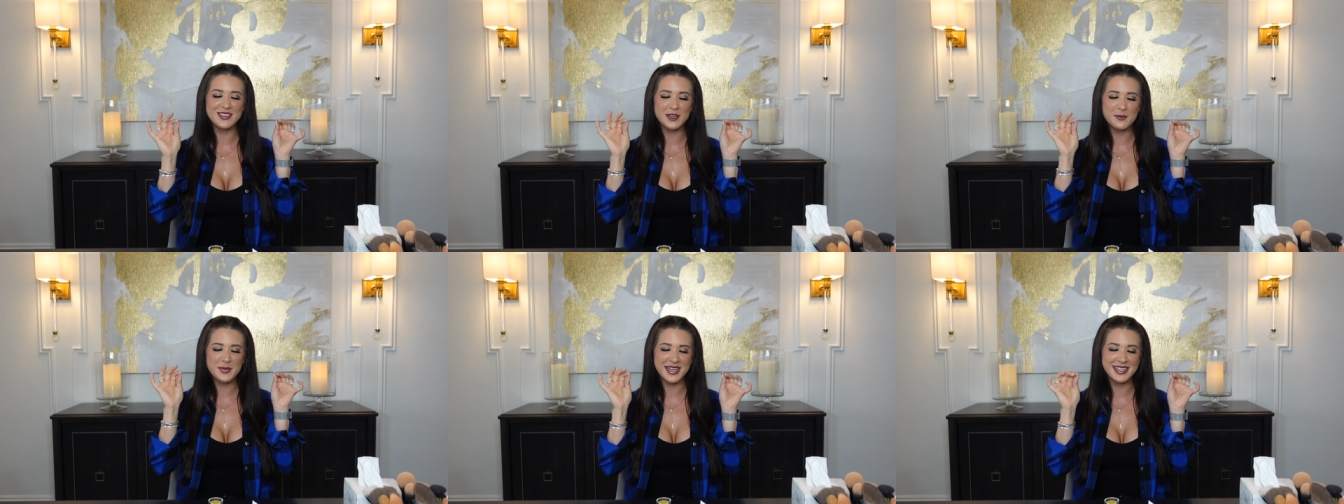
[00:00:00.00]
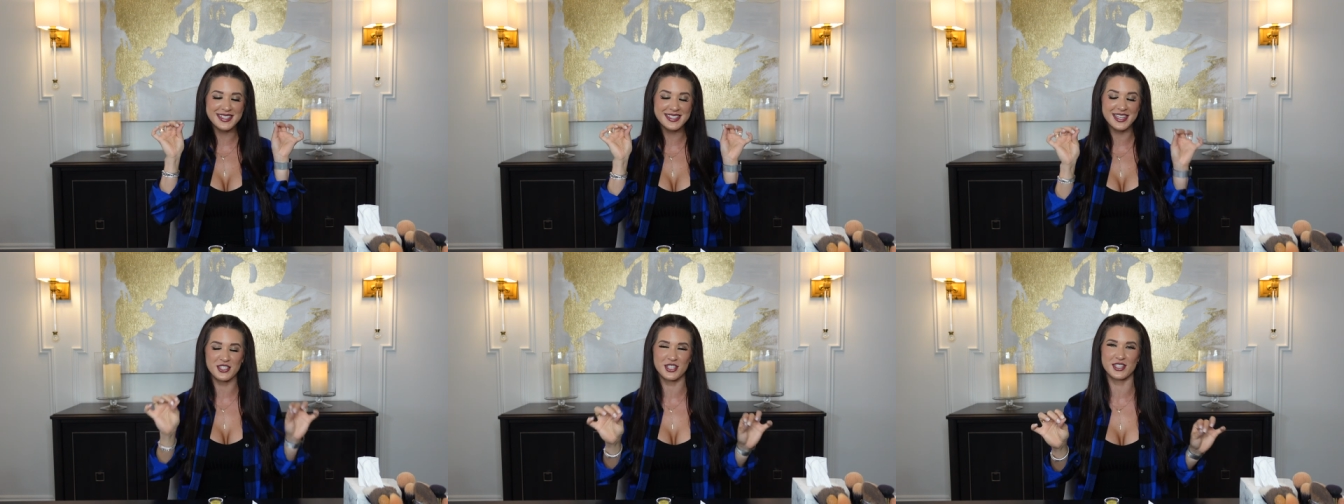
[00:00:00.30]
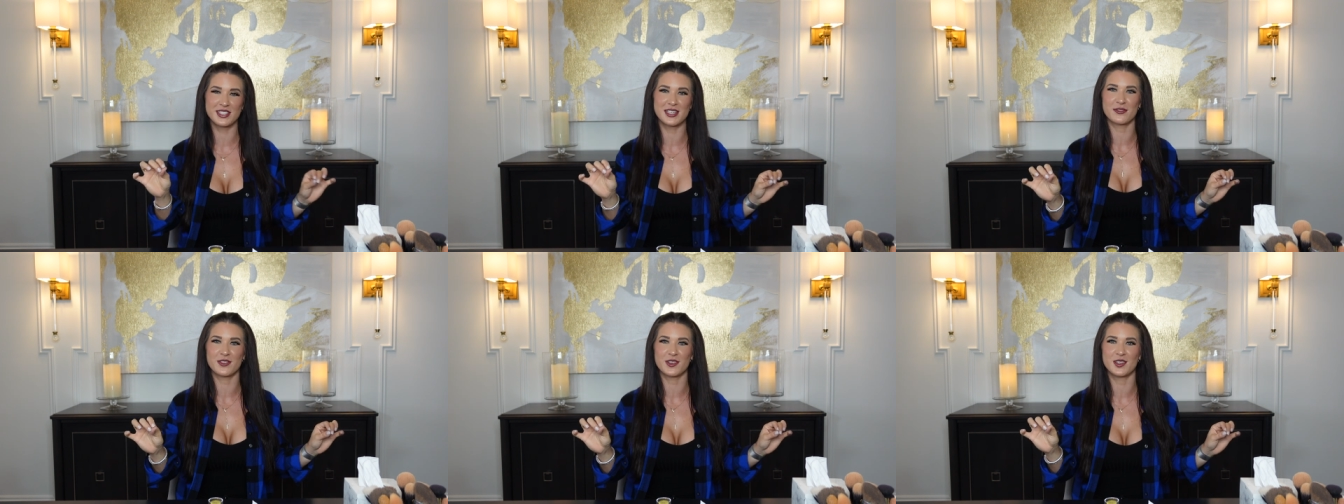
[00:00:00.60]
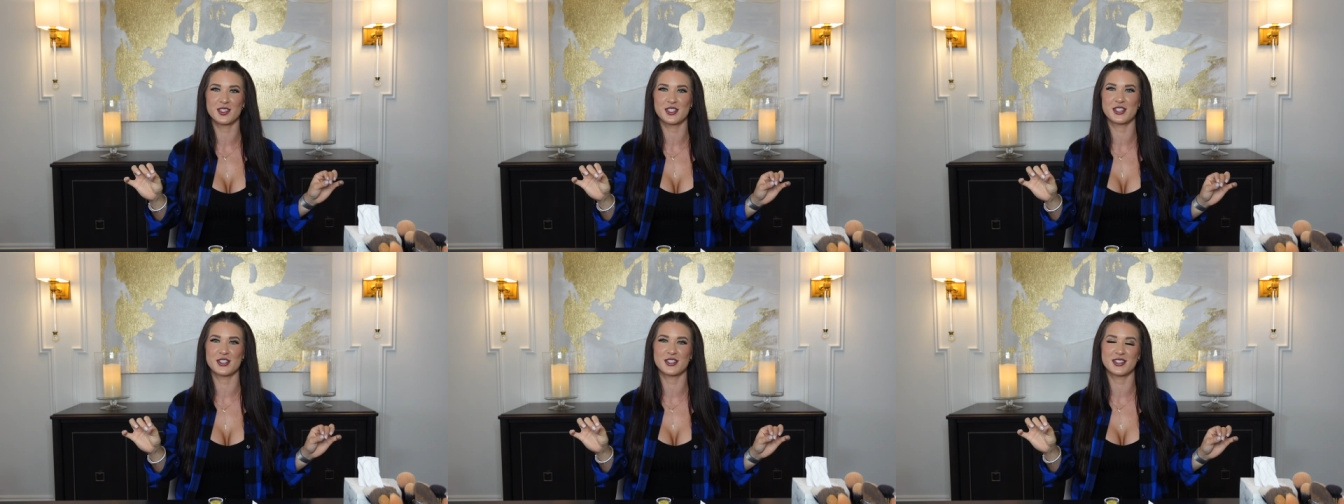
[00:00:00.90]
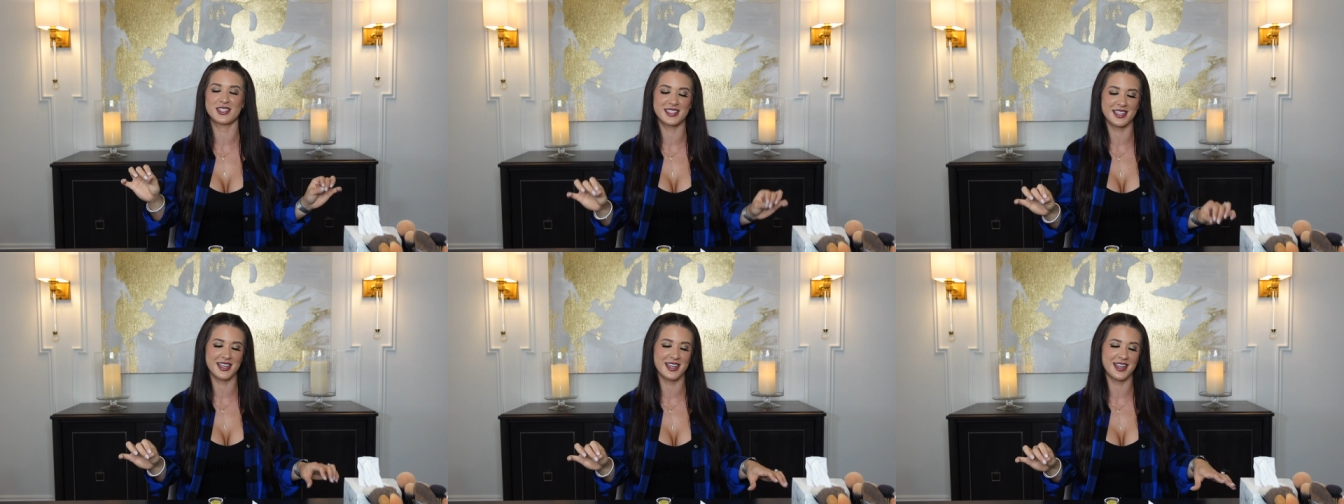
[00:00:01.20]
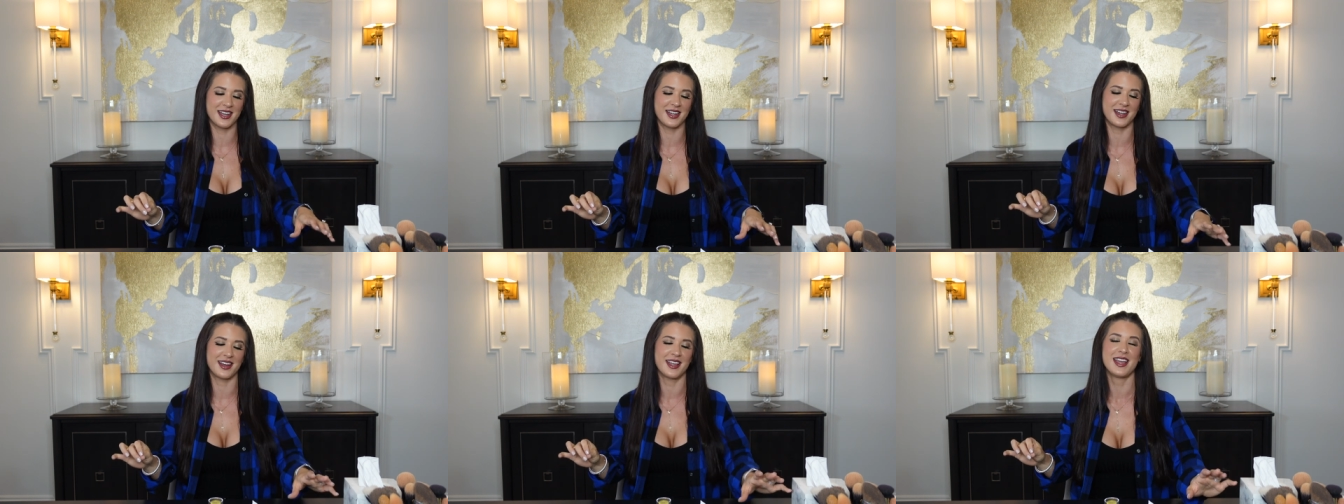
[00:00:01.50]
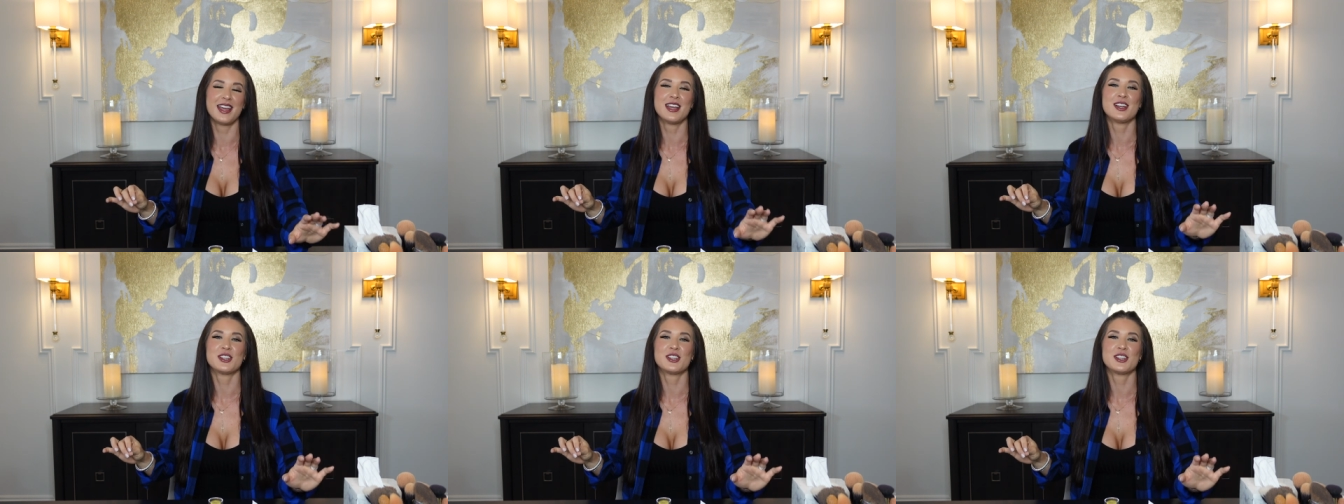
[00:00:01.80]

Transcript: will make such a difference to your skin.